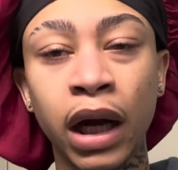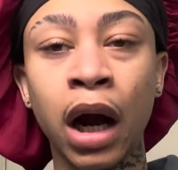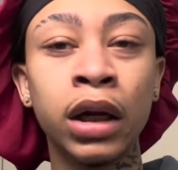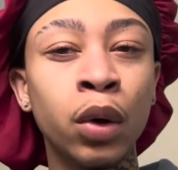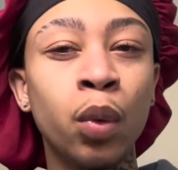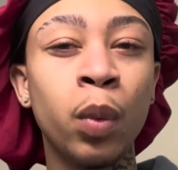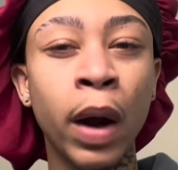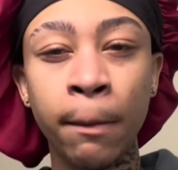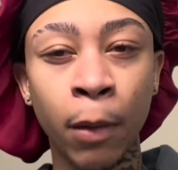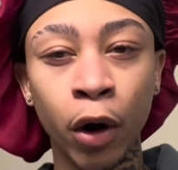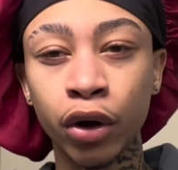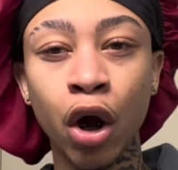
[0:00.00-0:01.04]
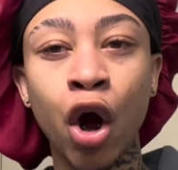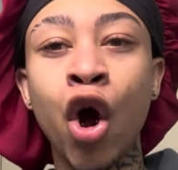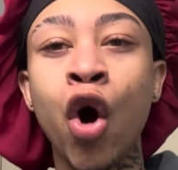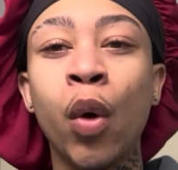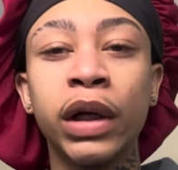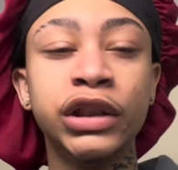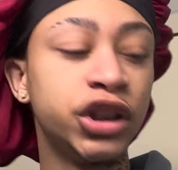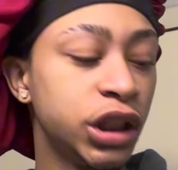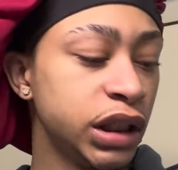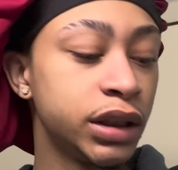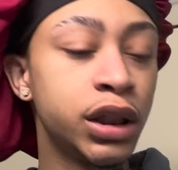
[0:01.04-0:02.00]
a little wet mark on his
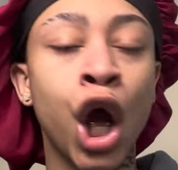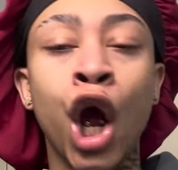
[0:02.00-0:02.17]
jeans.